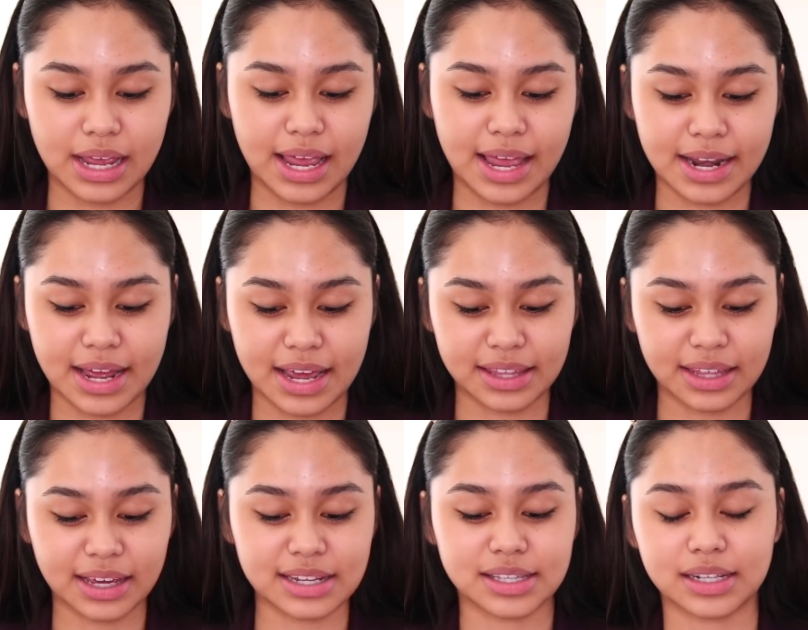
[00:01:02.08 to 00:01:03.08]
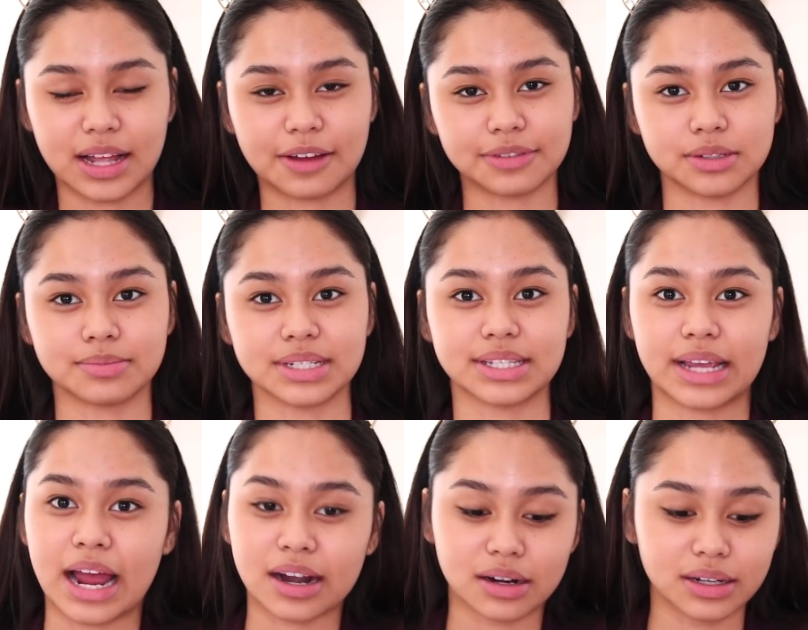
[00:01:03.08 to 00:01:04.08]
And I think I still have some
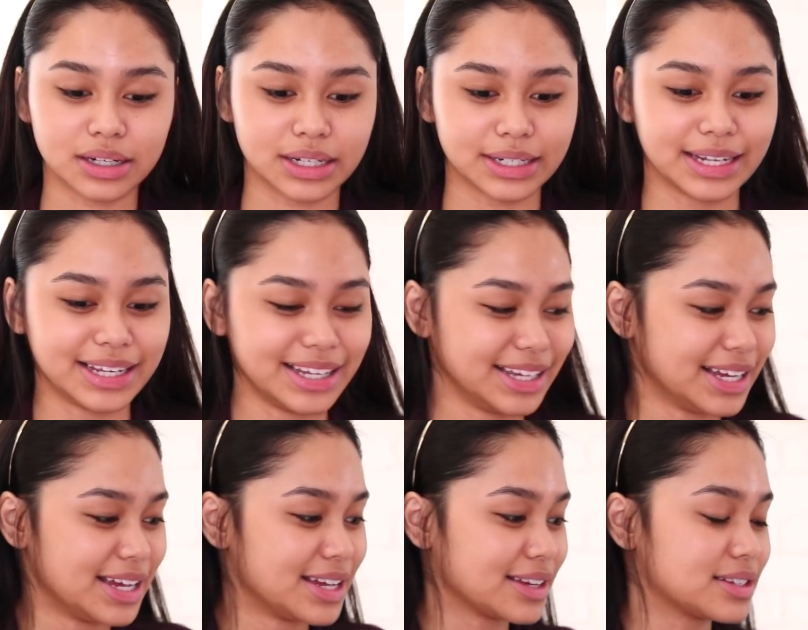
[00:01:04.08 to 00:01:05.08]
mascara on because